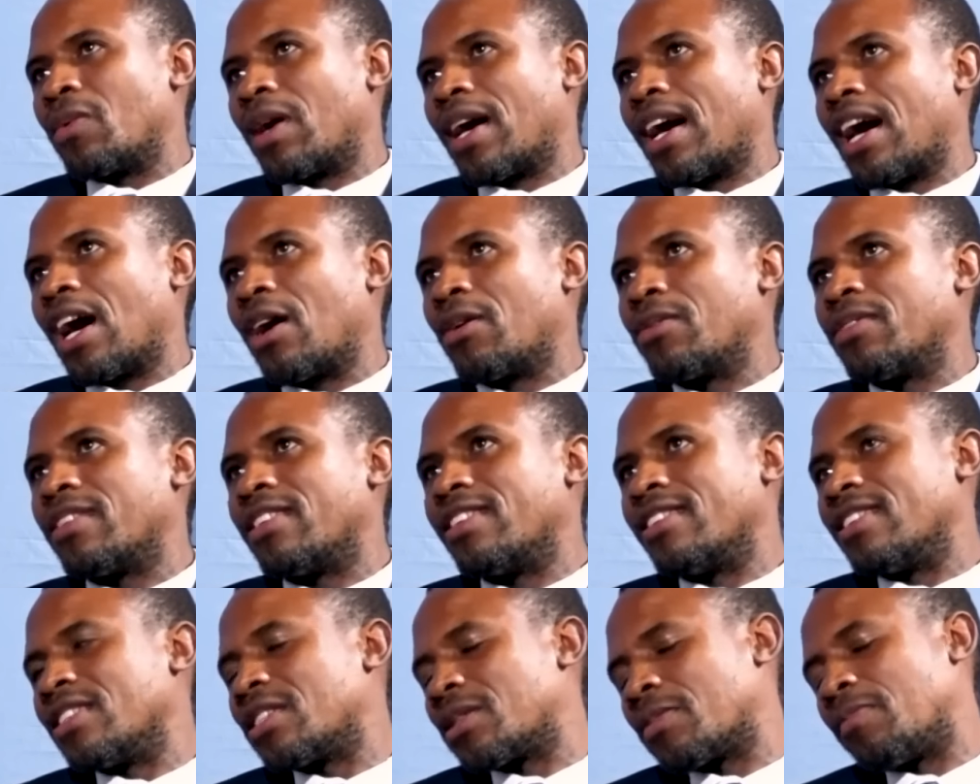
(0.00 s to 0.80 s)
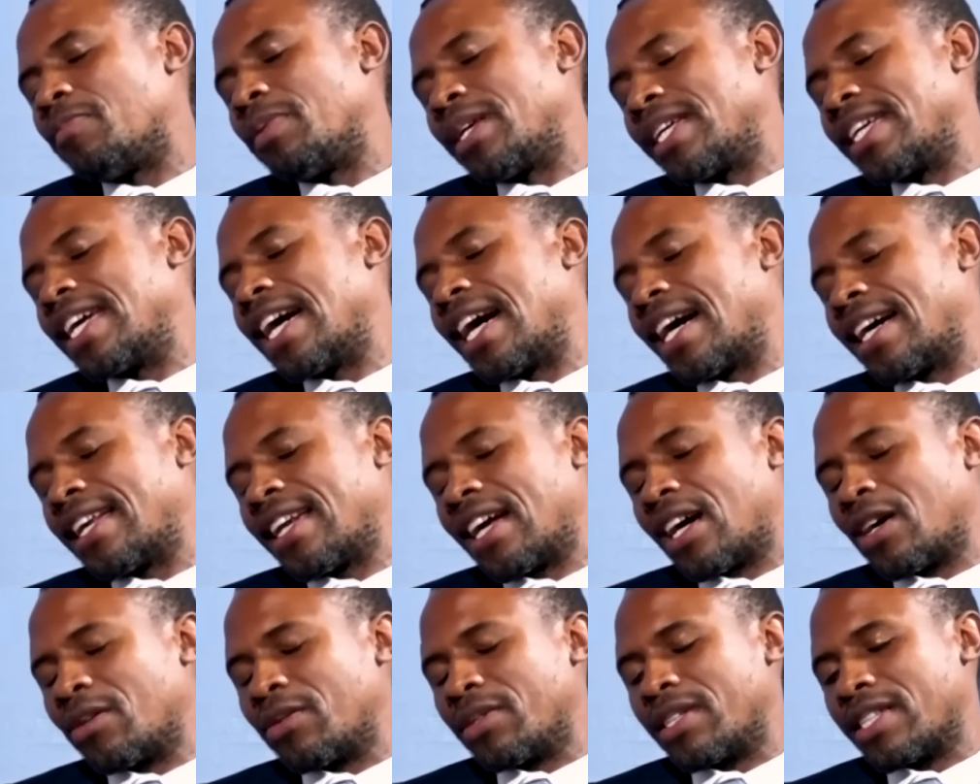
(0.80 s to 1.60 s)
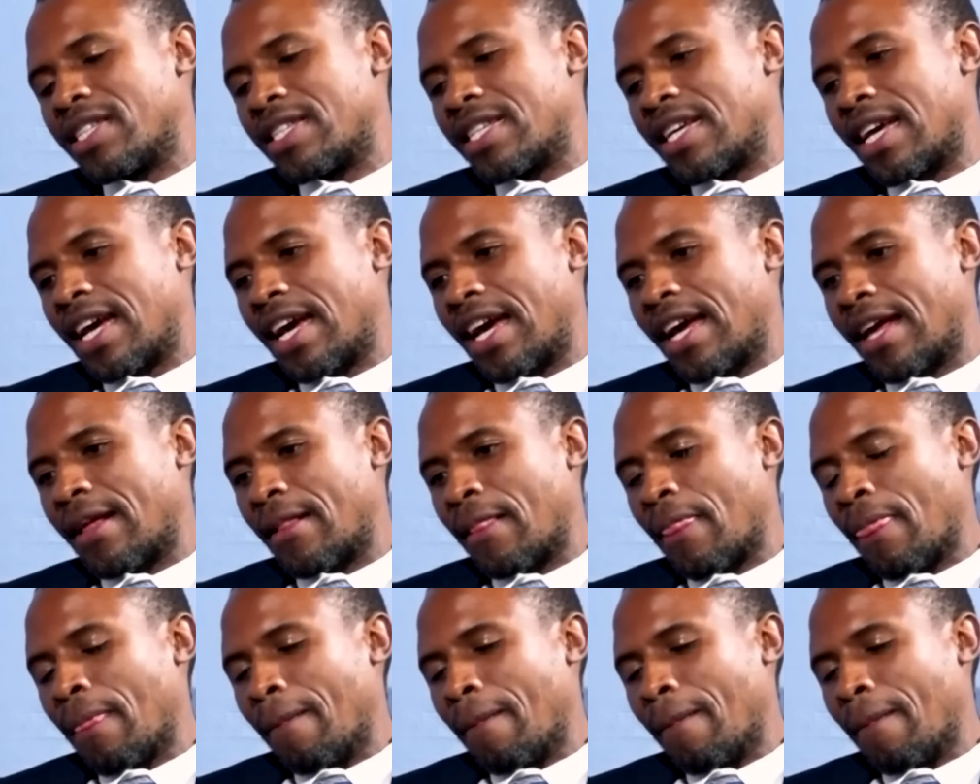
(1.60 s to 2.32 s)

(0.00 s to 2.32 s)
how this began, I would say,